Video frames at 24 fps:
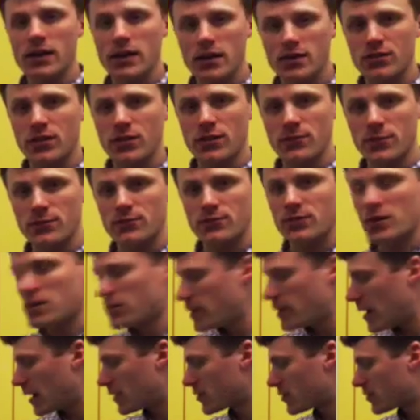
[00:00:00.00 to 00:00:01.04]
is f of g of
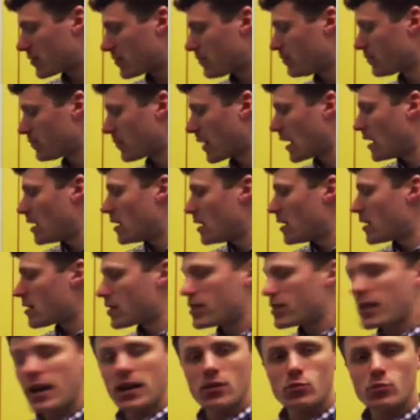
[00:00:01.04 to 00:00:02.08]
x.
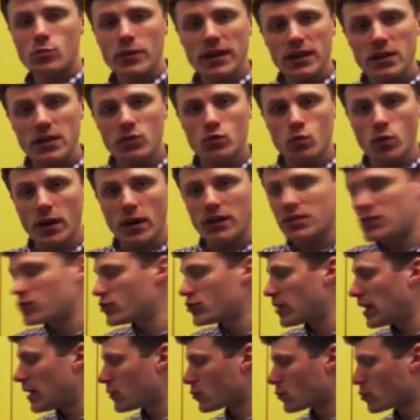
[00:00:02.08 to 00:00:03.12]
Then we can write the
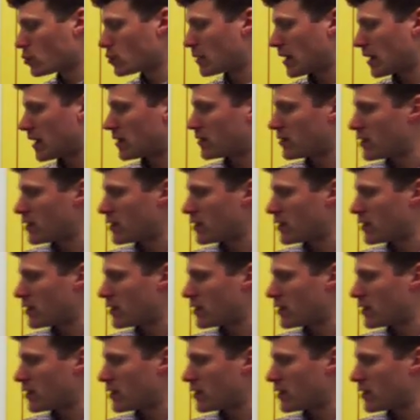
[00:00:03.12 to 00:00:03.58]
chain rule as